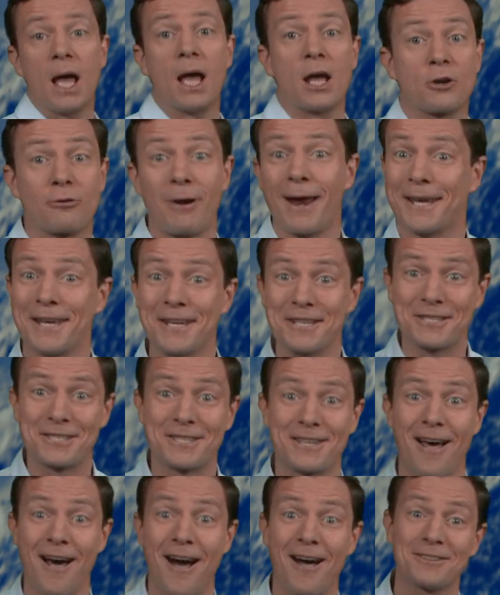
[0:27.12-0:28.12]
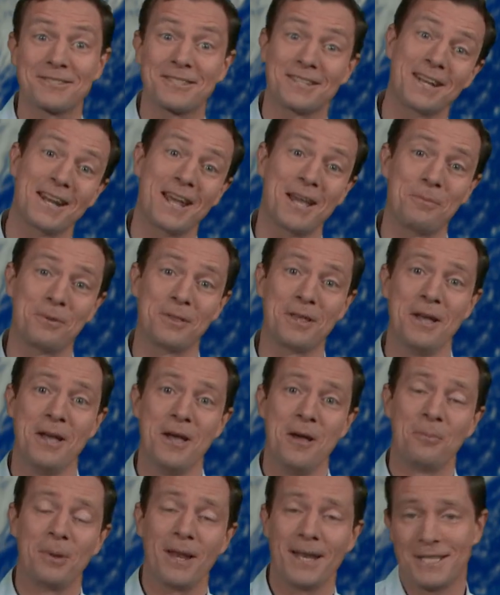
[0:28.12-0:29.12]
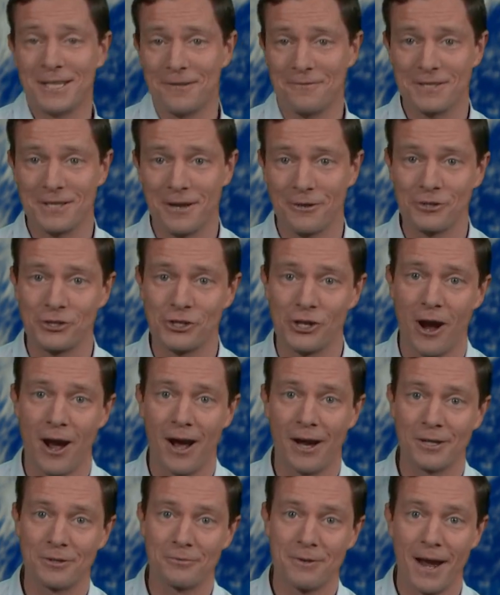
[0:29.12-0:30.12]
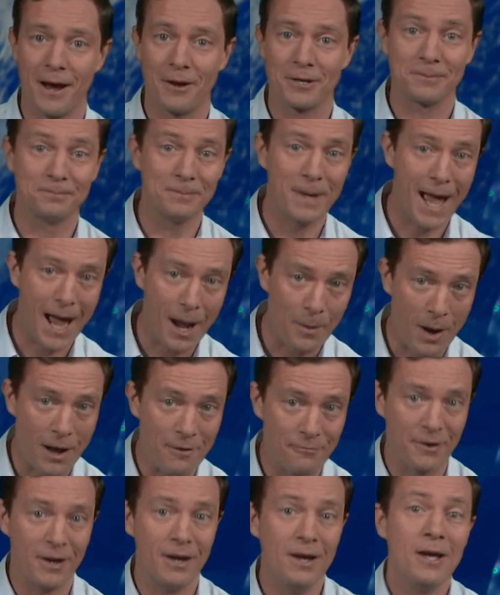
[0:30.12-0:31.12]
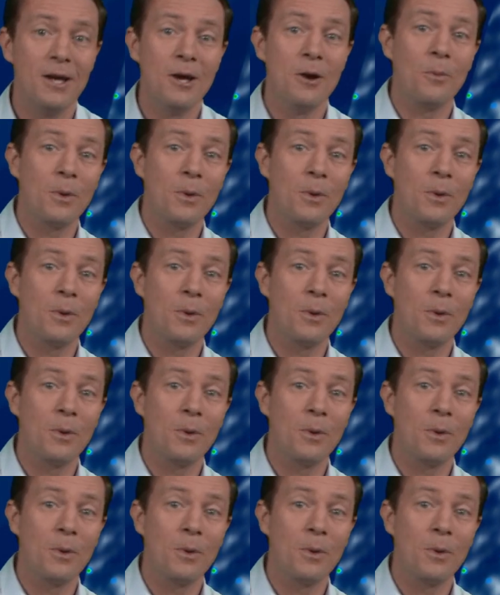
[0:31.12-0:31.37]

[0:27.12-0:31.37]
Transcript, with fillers: a cracking start to the day with plenty of sunshine around However,